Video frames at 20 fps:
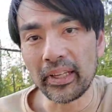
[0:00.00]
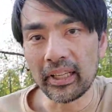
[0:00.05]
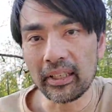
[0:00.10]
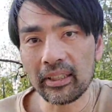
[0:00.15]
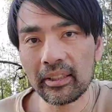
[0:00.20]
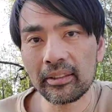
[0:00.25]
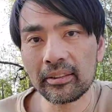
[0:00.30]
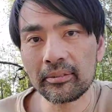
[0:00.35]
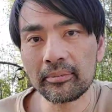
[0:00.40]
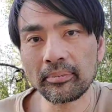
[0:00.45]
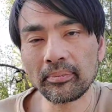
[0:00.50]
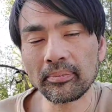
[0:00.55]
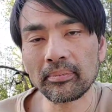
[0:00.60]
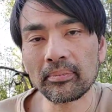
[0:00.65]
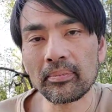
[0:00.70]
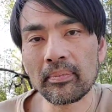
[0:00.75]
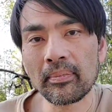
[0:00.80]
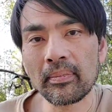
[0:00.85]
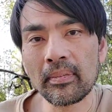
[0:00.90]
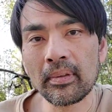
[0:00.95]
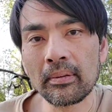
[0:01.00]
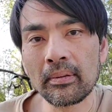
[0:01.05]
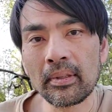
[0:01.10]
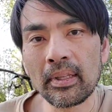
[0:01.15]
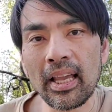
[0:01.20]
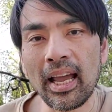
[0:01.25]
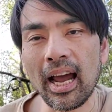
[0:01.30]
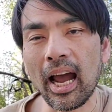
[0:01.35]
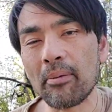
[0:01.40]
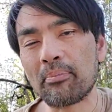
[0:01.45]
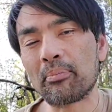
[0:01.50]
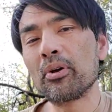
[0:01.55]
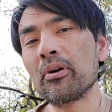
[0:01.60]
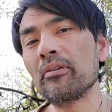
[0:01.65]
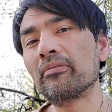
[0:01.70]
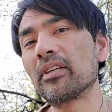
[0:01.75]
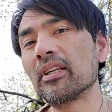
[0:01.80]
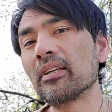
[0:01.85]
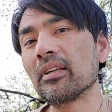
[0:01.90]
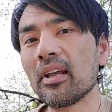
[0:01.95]
it. I
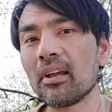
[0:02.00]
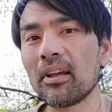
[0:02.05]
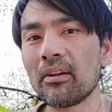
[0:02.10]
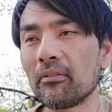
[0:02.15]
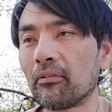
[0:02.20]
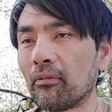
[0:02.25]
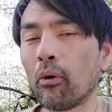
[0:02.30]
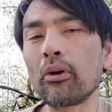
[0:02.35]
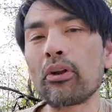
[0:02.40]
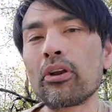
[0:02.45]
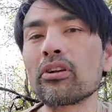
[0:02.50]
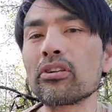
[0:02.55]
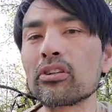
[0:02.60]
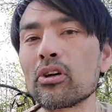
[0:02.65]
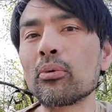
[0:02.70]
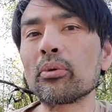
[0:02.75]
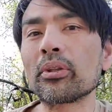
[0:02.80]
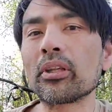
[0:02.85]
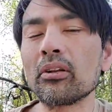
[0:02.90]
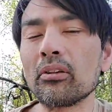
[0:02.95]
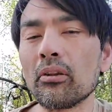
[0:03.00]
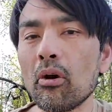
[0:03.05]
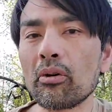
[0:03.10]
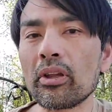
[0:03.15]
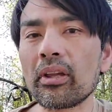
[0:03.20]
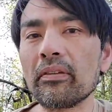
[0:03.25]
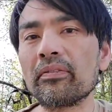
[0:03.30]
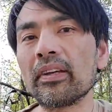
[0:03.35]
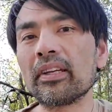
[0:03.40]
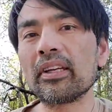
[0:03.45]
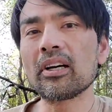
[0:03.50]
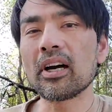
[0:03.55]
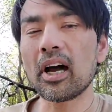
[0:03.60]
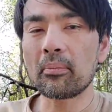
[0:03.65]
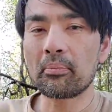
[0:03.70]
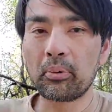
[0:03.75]
proved it 4 years ago with the Loki video. I